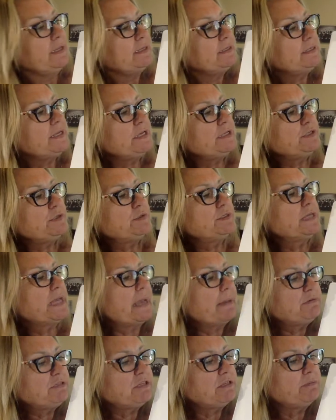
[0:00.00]
Takes you
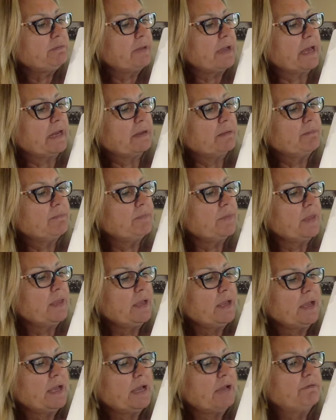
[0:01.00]
top to the bottom
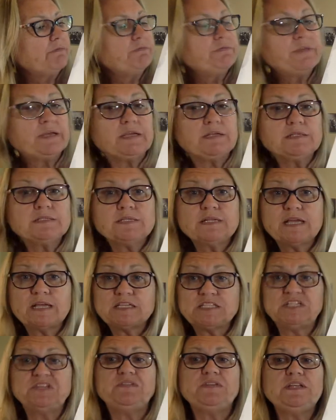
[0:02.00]
of things and
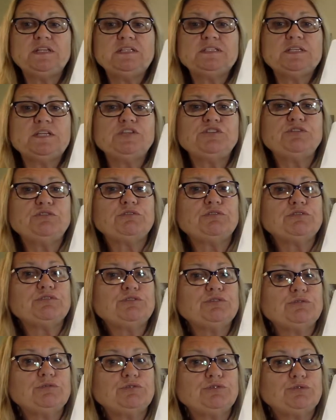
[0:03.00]
activities that you can
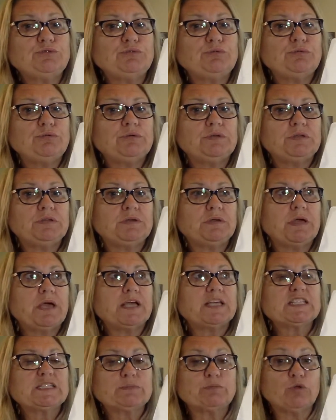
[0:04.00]
do to
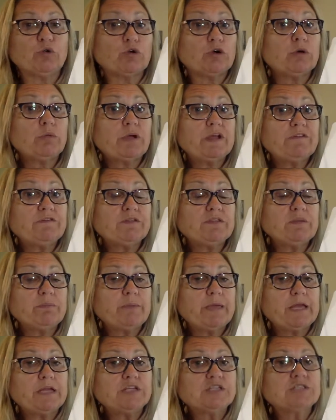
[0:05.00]
explore away from the
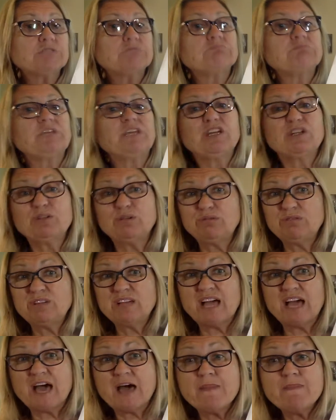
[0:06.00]
bench, include
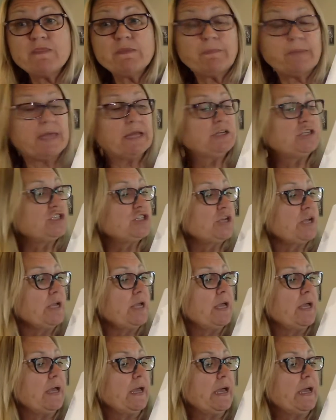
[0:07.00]
on the bench.
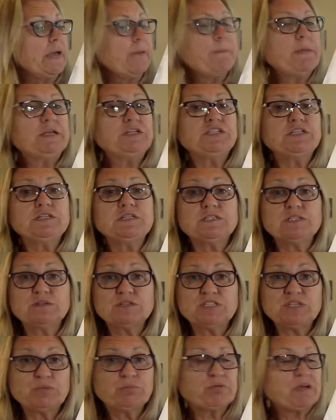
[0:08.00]
Mentions
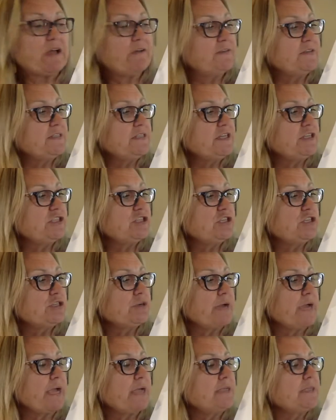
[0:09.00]
those improvisation
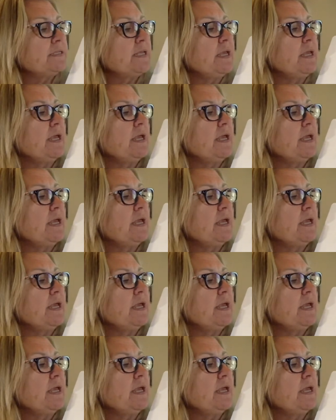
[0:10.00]
tracks.